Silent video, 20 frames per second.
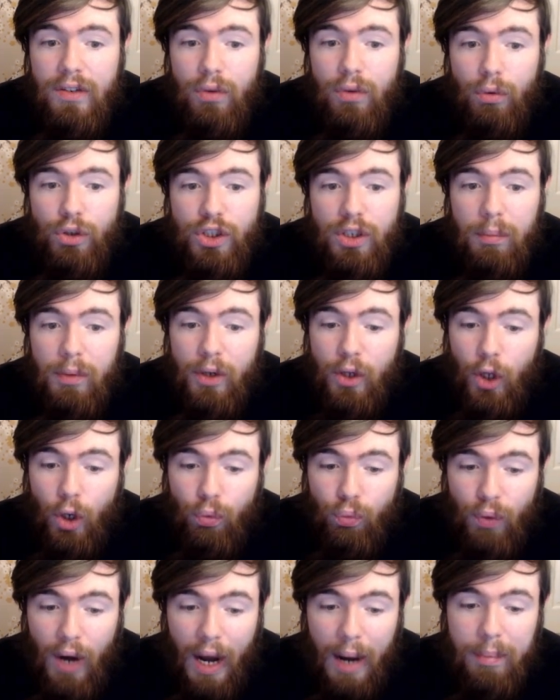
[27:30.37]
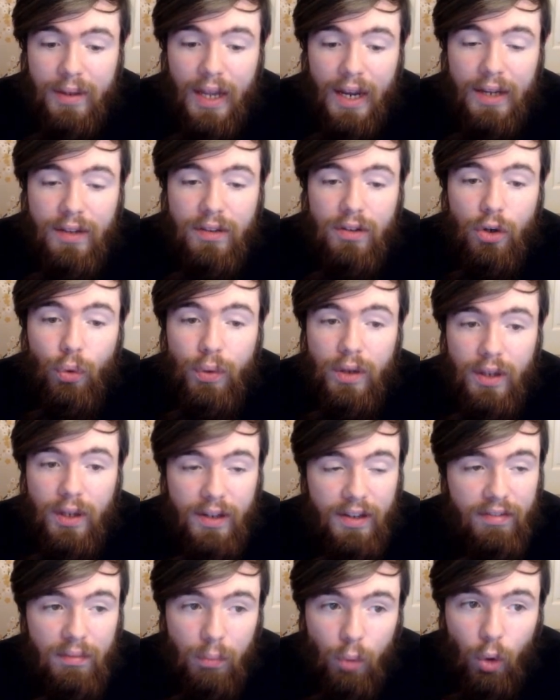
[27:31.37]
or summoning out Raptite to go into
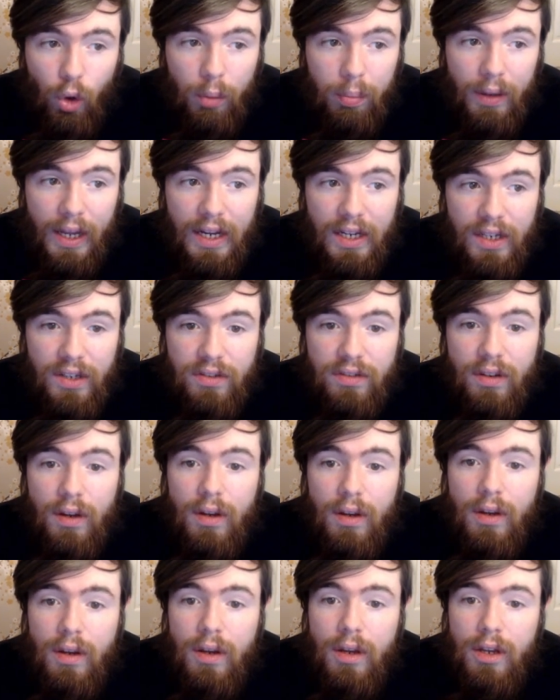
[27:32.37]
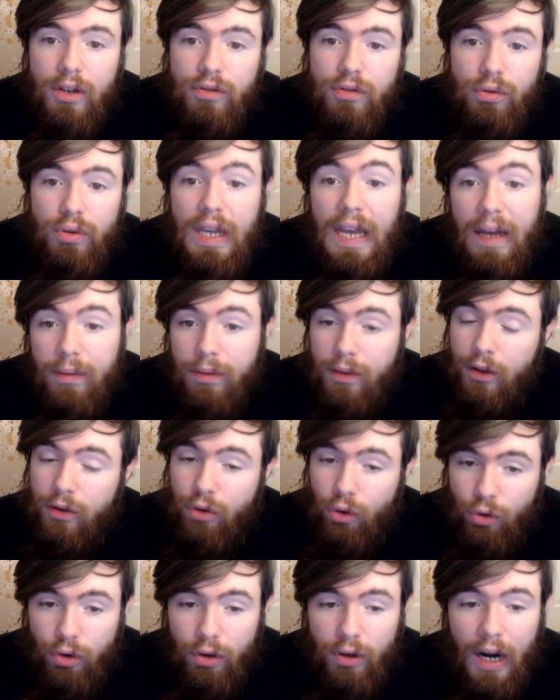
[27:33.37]
even more plays. So yeah, the
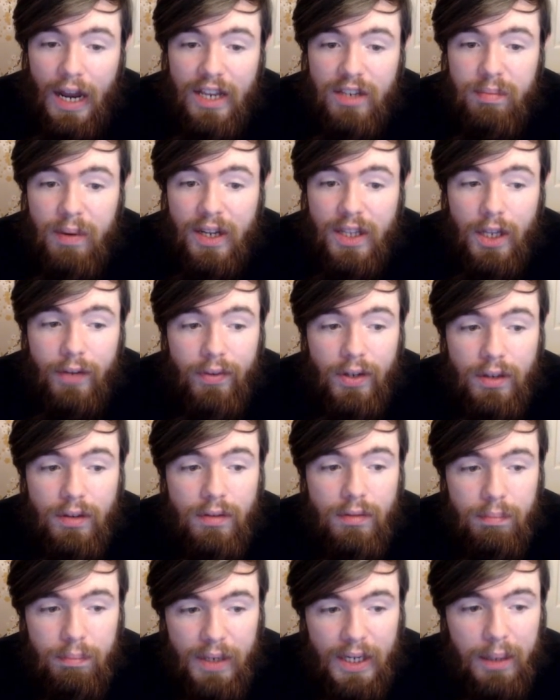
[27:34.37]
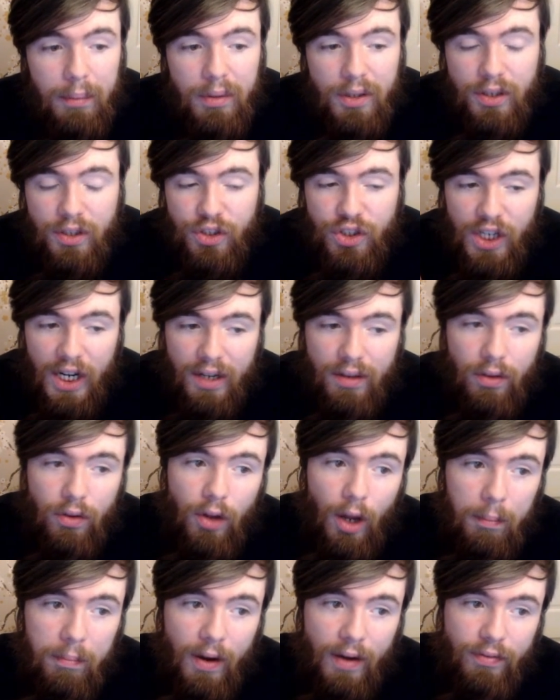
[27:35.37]
tuner aspect of it, being able to check the
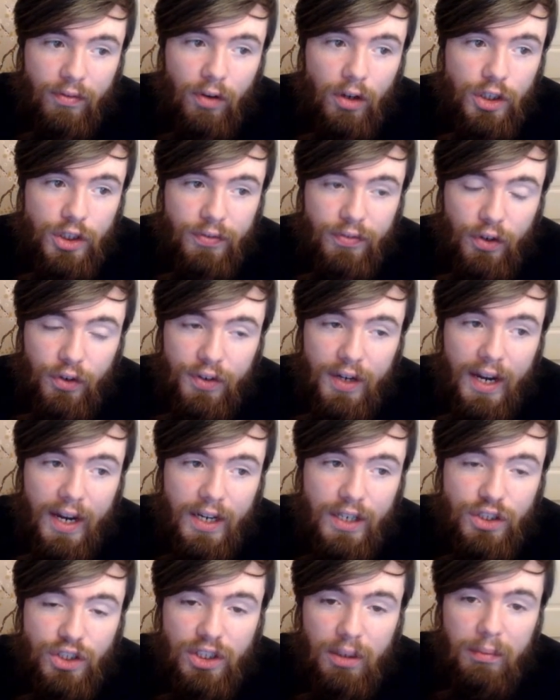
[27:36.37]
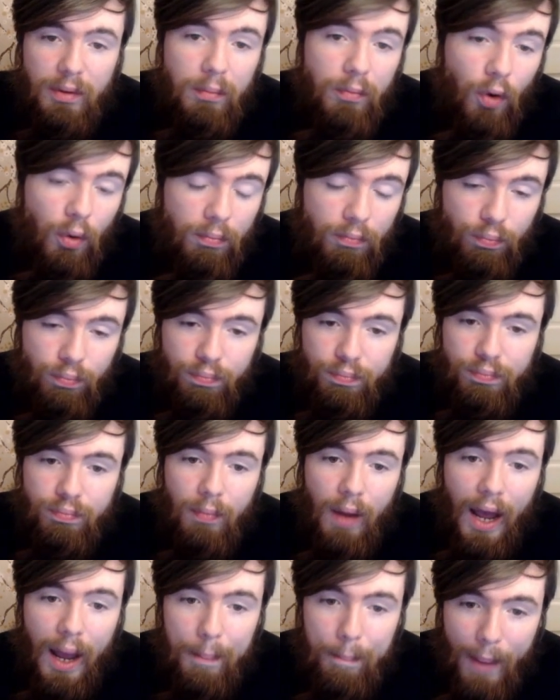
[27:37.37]
top 5 cards of your deck, summon
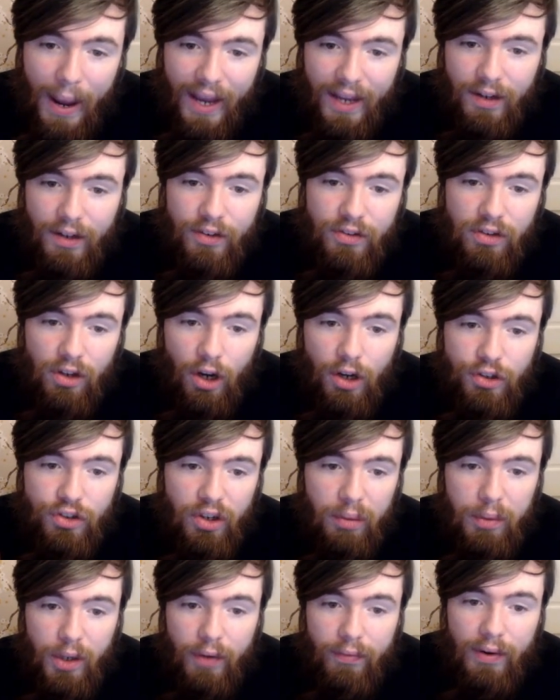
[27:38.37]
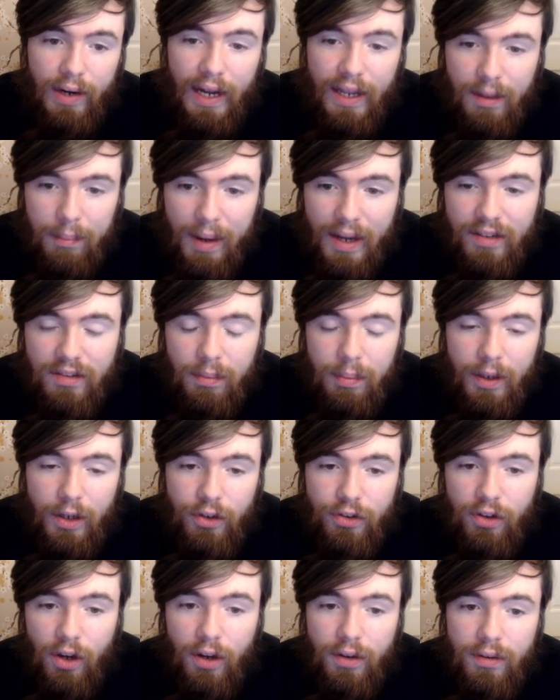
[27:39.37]
magnets out, summon other
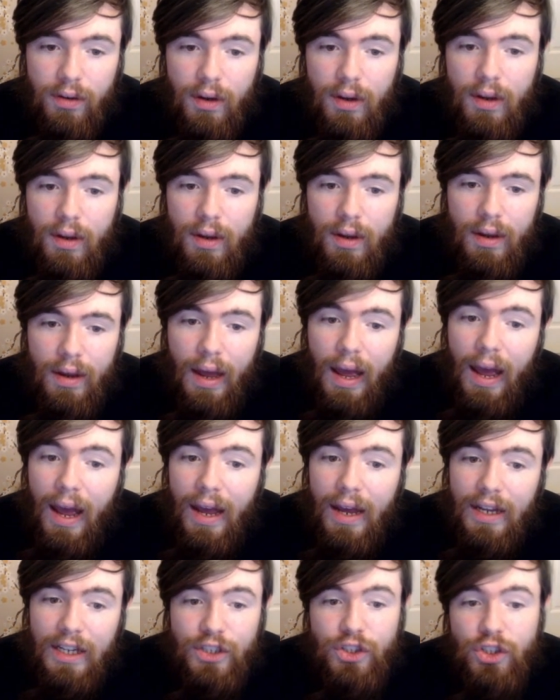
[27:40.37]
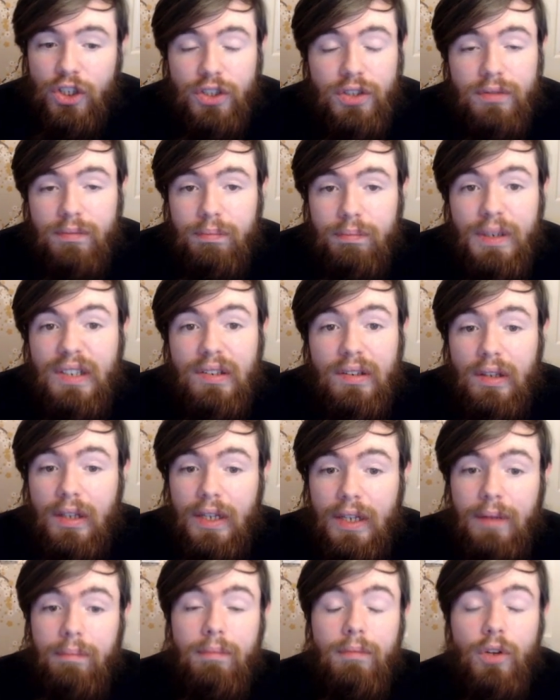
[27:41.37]
Adamancipators out, it just
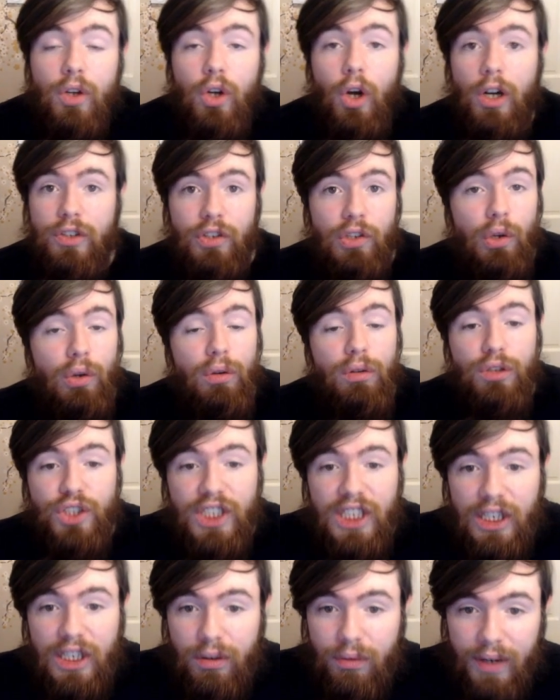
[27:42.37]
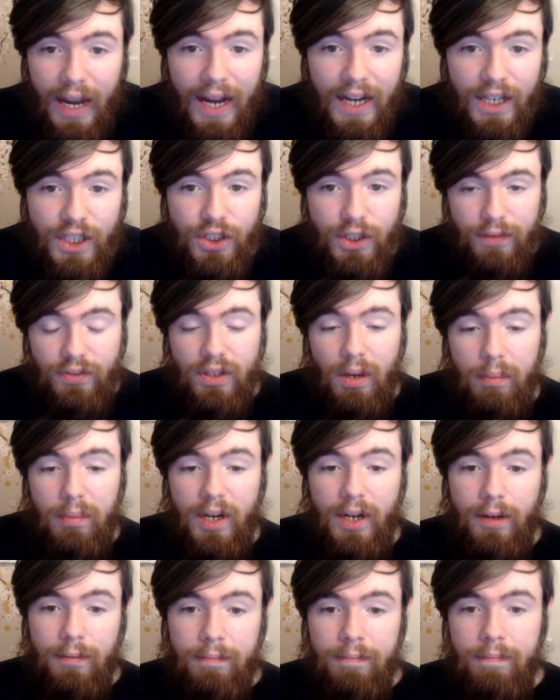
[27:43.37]
basically causes a whole chain reaction of summoning.